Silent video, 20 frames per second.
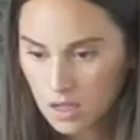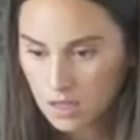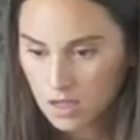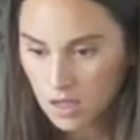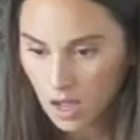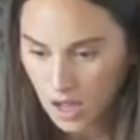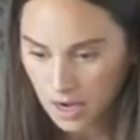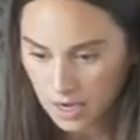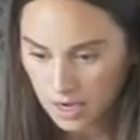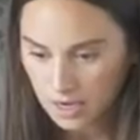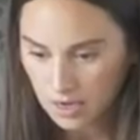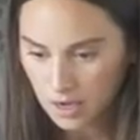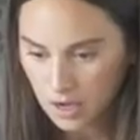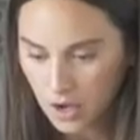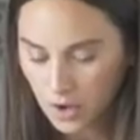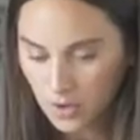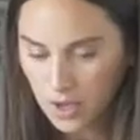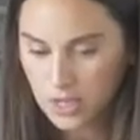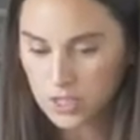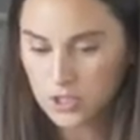Got it.
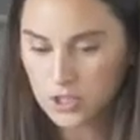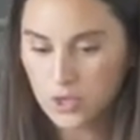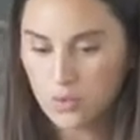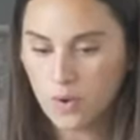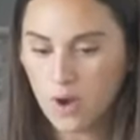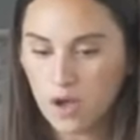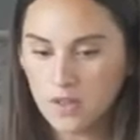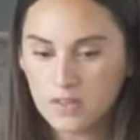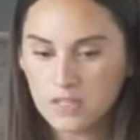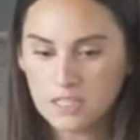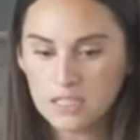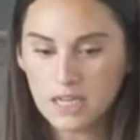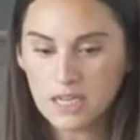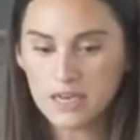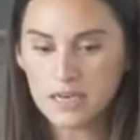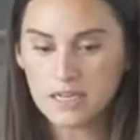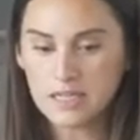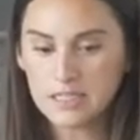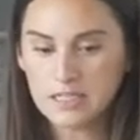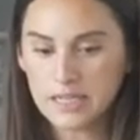Okay, so all this
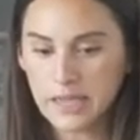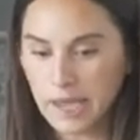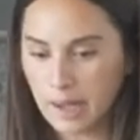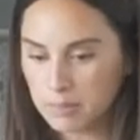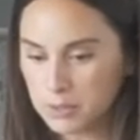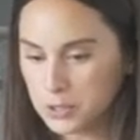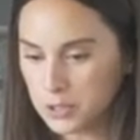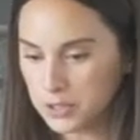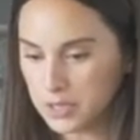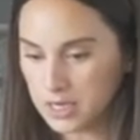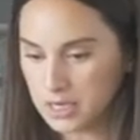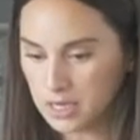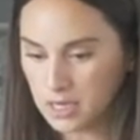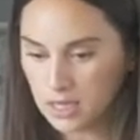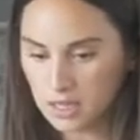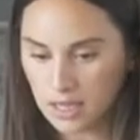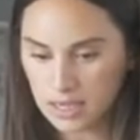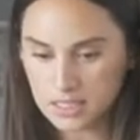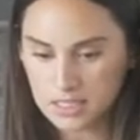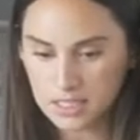data is captured and
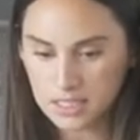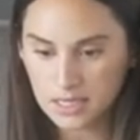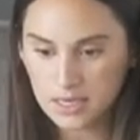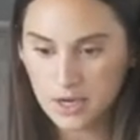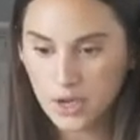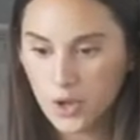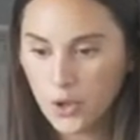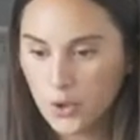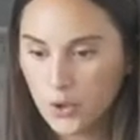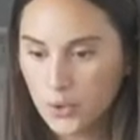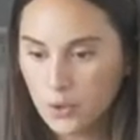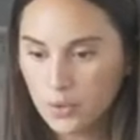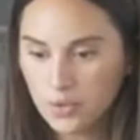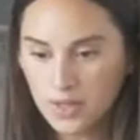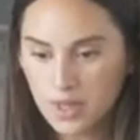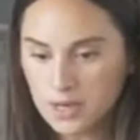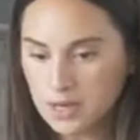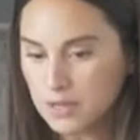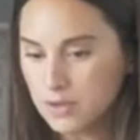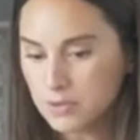collected. Who
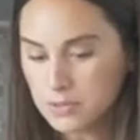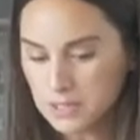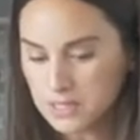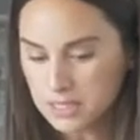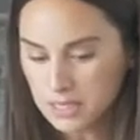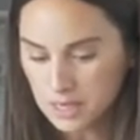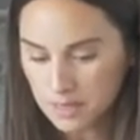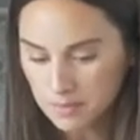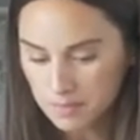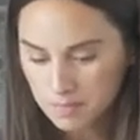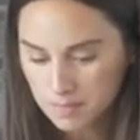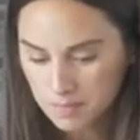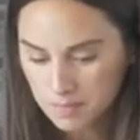then uses it?